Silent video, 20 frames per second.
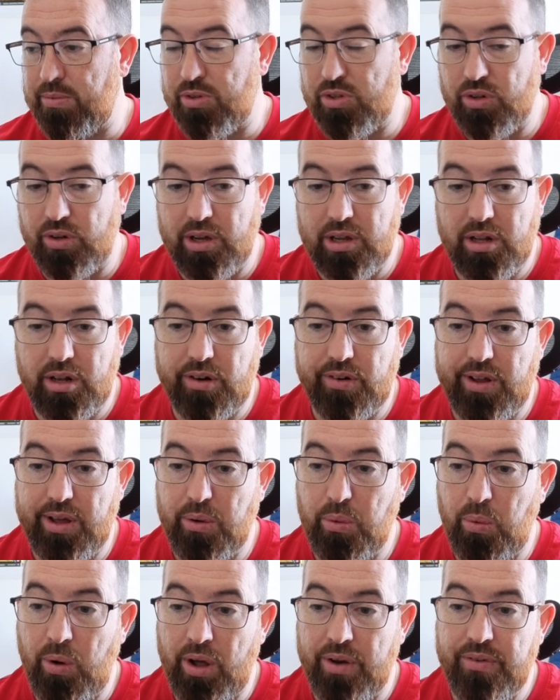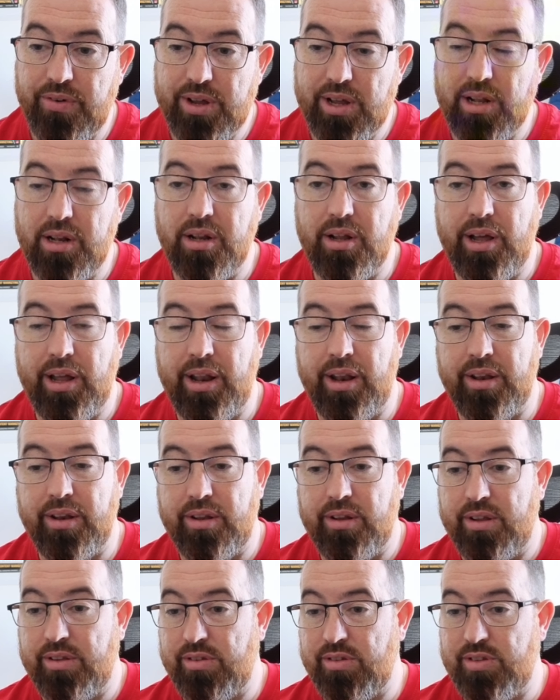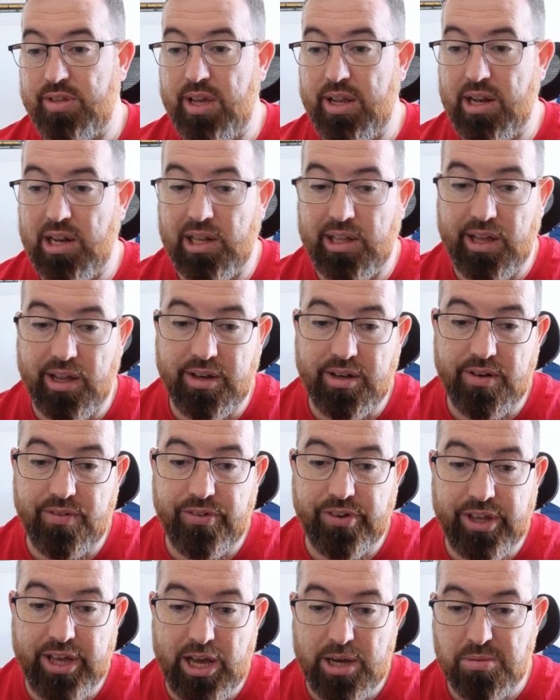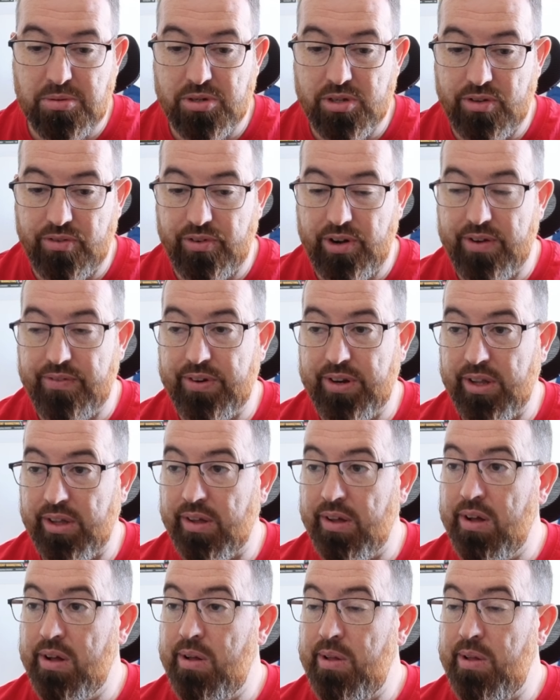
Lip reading: So I create one reel, and as I said, it'll get different captions for everything.